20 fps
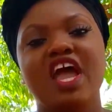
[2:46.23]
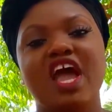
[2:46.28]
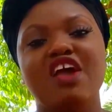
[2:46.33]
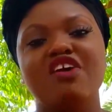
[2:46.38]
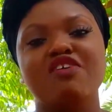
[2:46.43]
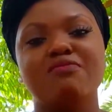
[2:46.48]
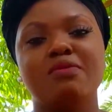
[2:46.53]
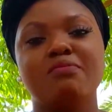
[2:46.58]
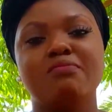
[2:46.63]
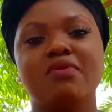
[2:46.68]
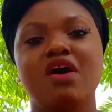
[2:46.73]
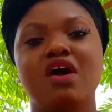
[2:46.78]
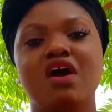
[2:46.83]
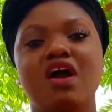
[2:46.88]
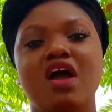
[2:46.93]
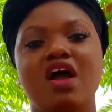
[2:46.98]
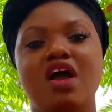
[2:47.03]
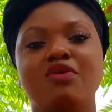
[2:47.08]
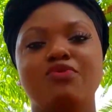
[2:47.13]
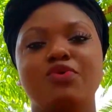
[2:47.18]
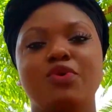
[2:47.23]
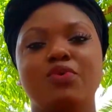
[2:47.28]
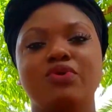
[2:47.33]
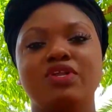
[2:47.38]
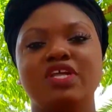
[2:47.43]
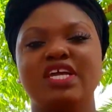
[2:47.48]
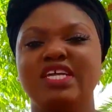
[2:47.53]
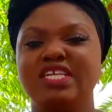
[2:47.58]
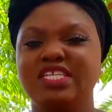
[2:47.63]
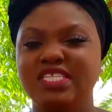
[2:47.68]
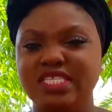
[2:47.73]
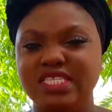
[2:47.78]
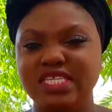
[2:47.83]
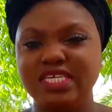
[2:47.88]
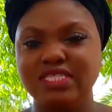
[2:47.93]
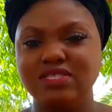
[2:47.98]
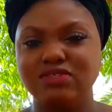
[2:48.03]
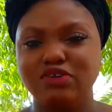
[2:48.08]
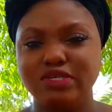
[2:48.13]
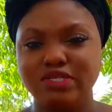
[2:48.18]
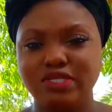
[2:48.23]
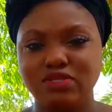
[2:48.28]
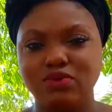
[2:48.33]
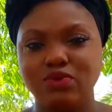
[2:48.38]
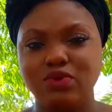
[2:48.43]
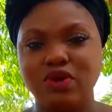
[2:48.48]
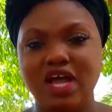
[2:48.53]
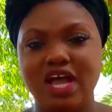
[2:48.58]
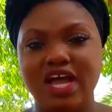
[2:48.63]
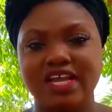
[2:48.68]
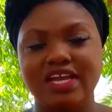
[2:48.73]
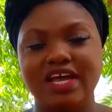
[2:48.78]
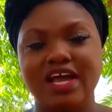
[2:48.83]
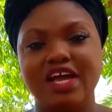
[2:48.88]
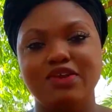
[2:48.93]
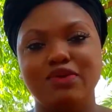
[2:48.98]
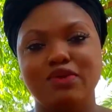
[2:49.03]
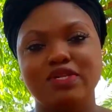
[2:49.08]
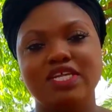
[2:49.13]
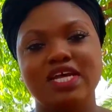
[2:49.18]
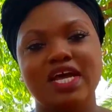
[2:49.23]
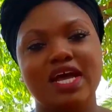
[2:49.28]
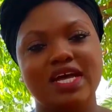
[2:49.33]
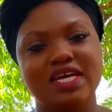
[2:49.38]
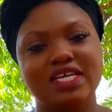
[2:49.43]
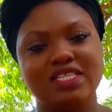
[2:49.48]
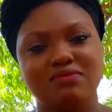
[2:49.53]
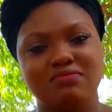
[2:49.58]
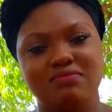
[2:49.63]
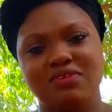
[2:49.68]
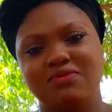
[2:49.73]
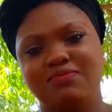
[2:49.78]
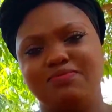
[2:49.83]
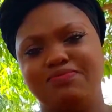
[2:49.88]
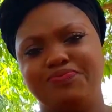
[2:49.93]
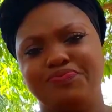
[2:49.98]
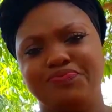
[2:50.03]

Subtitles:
I remember around age 6 or so, an adult asked me,